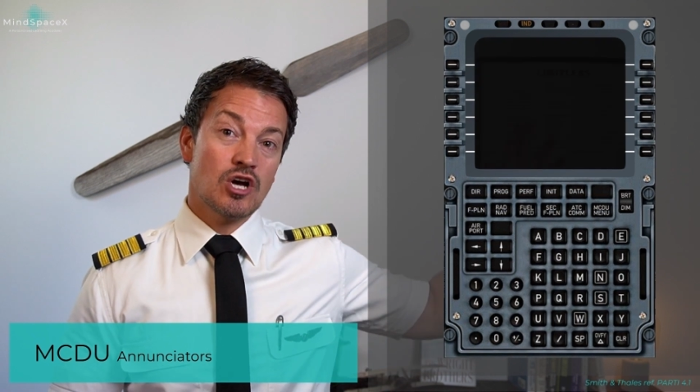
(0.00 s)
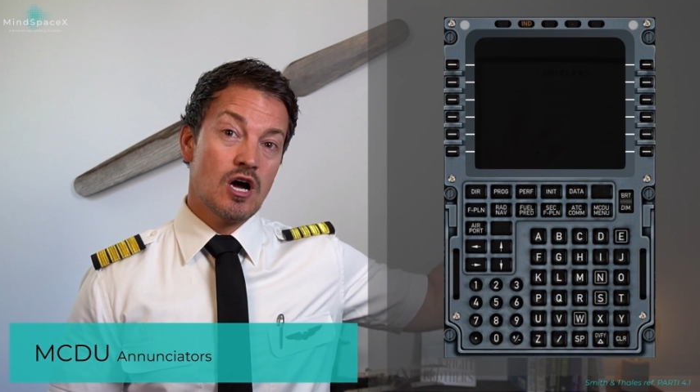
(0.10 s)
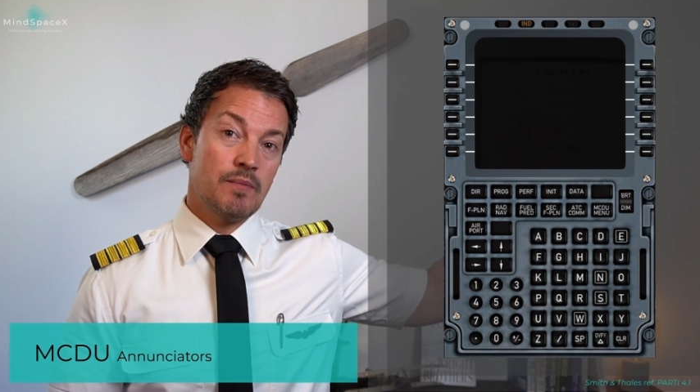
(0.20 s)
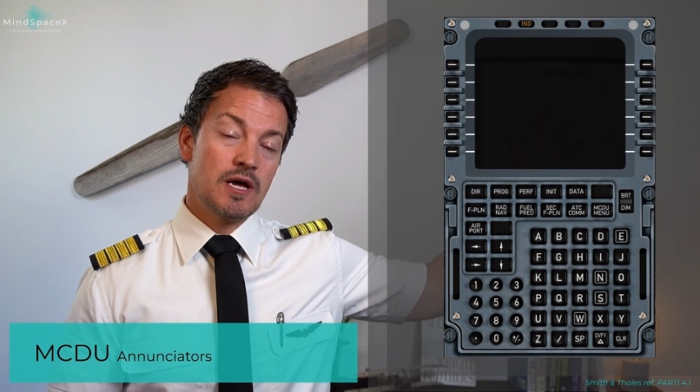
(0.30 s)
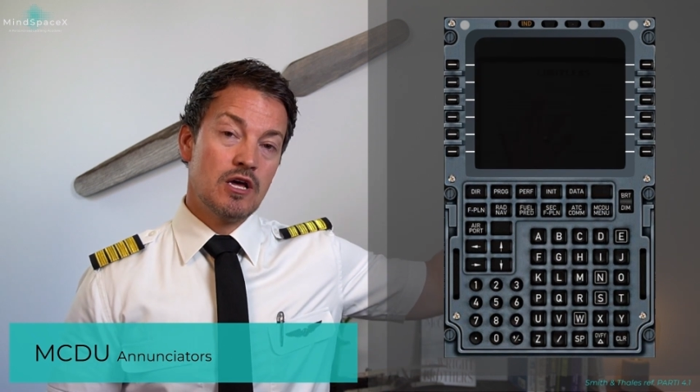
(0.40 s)

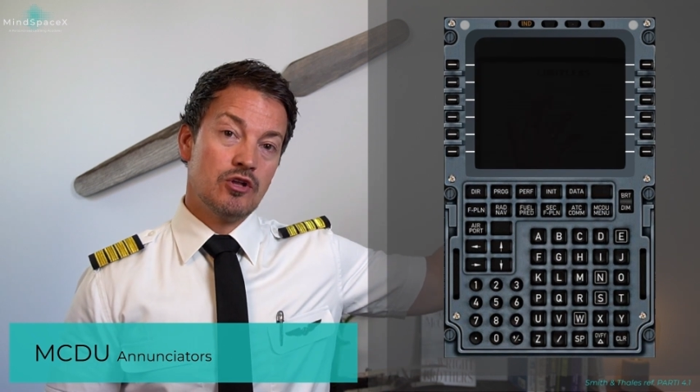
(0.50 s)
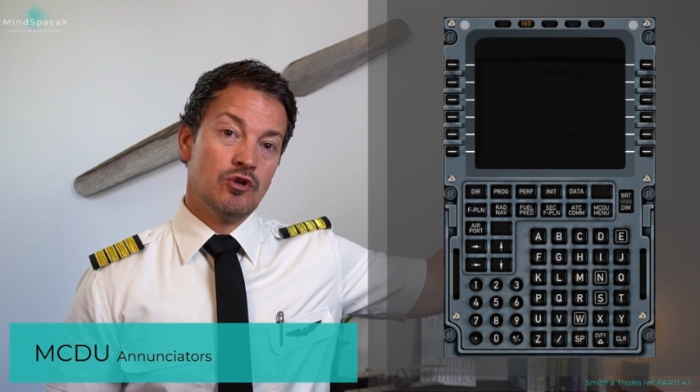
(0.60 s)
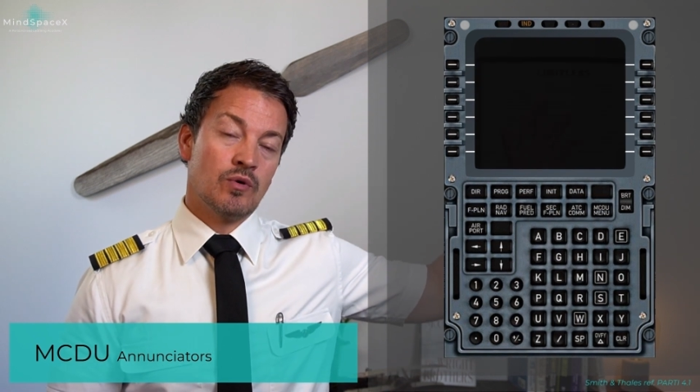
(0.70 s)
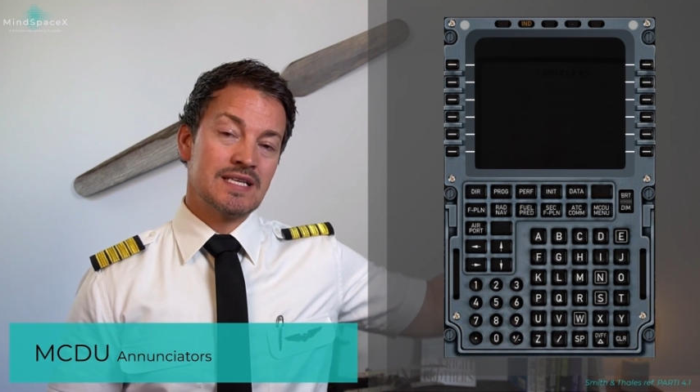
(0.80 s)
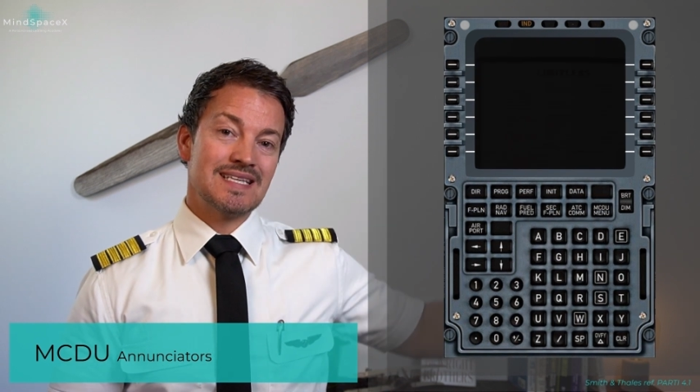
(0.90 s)
top
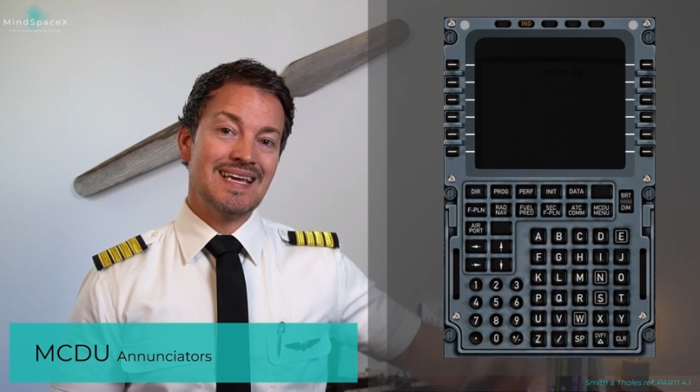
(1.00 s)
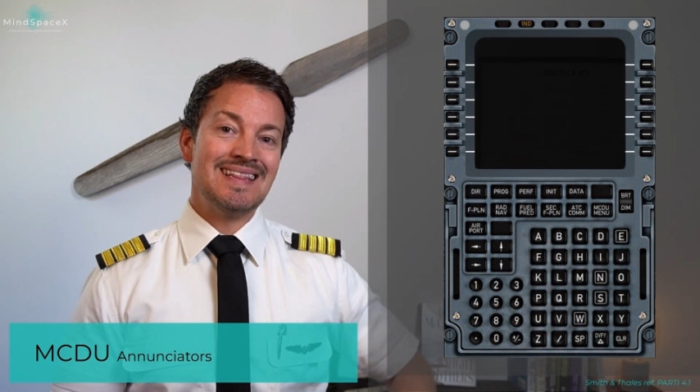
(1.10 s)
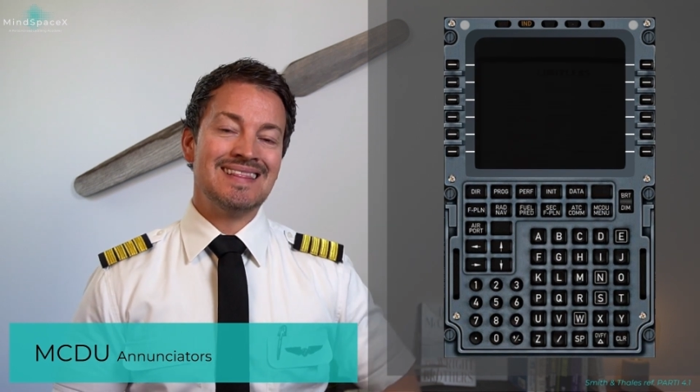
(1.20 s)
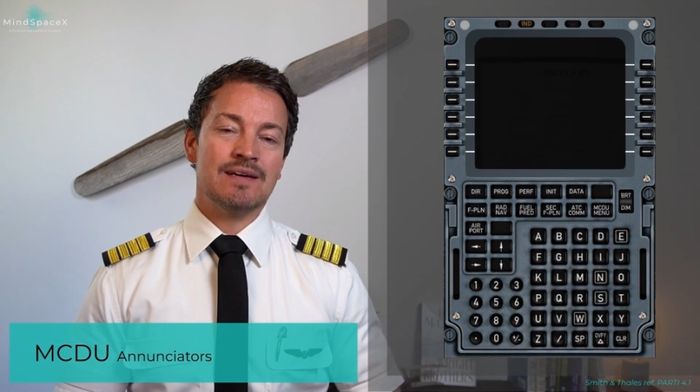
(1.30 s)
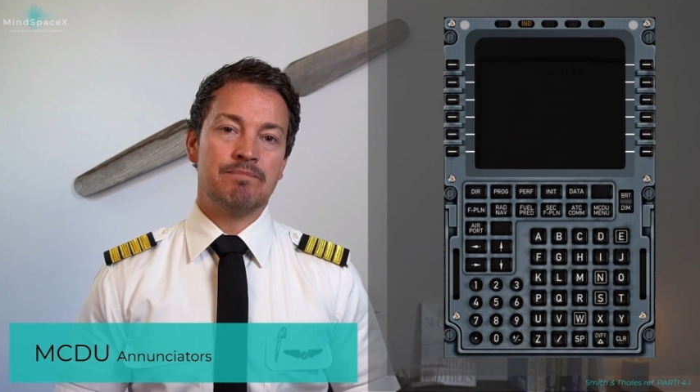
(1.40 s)
known as
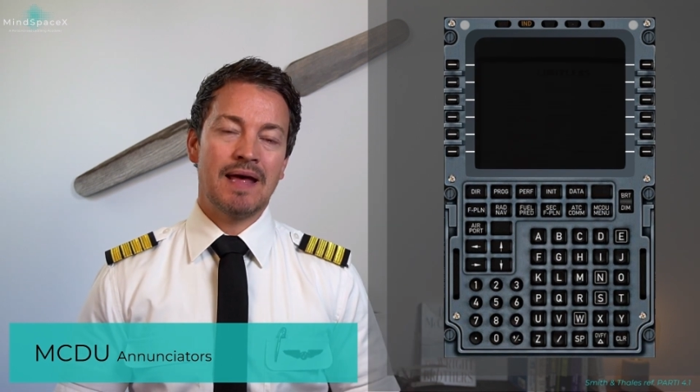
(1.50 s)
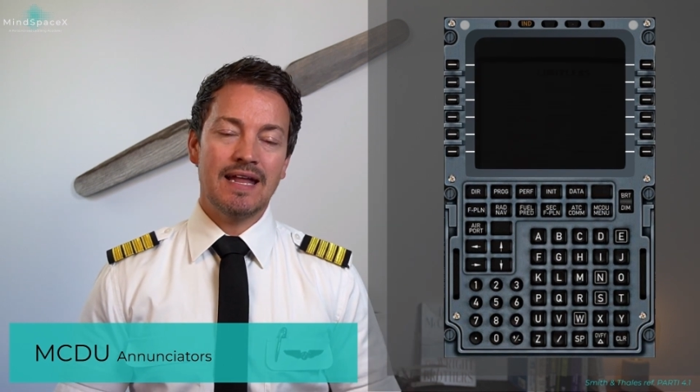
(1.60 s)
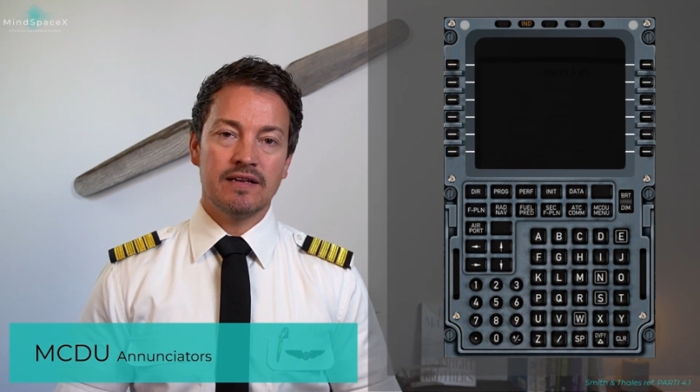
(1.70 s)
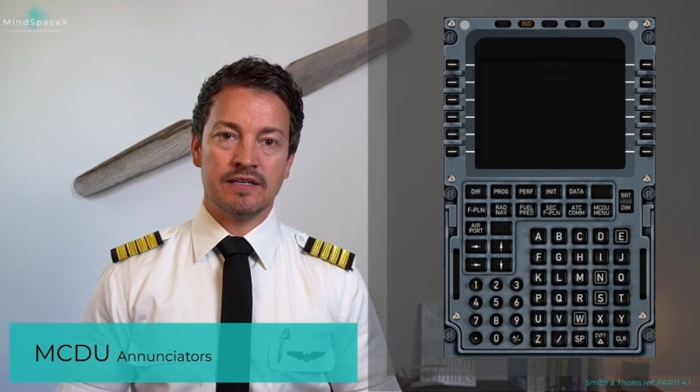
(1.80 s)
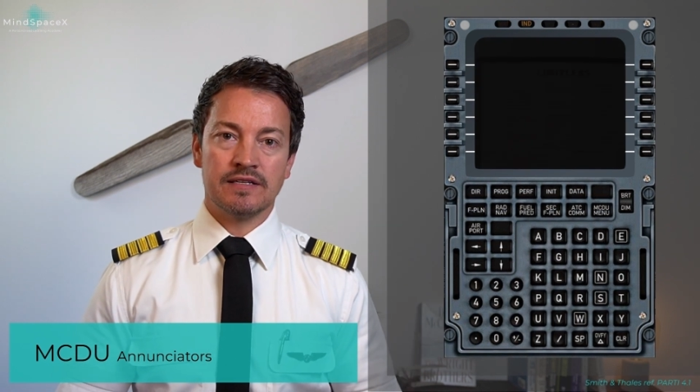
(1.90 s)

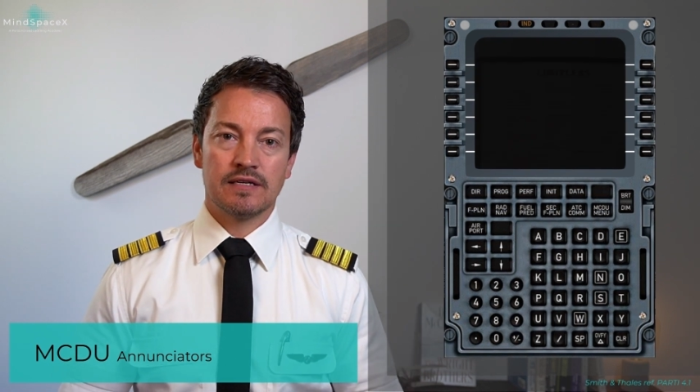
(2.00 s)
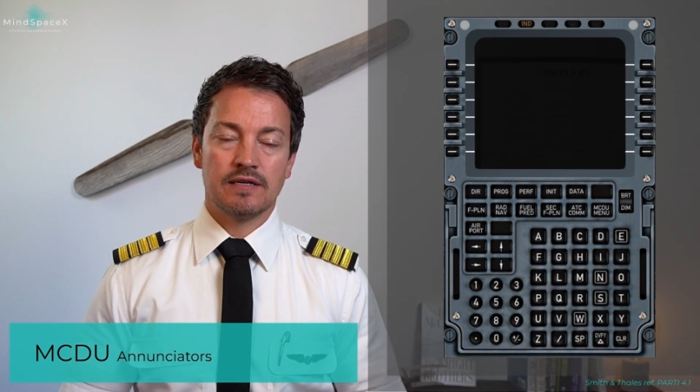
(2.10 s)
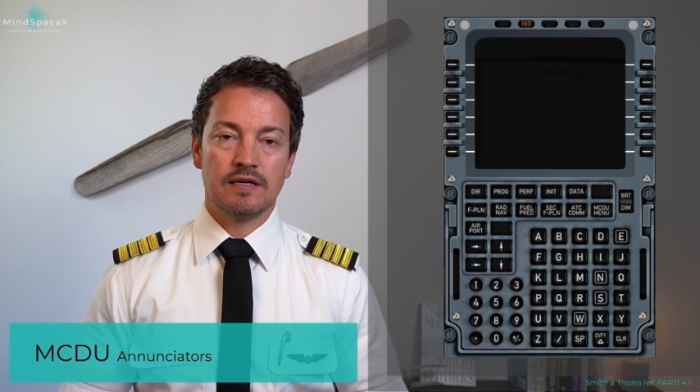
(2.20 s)
independent,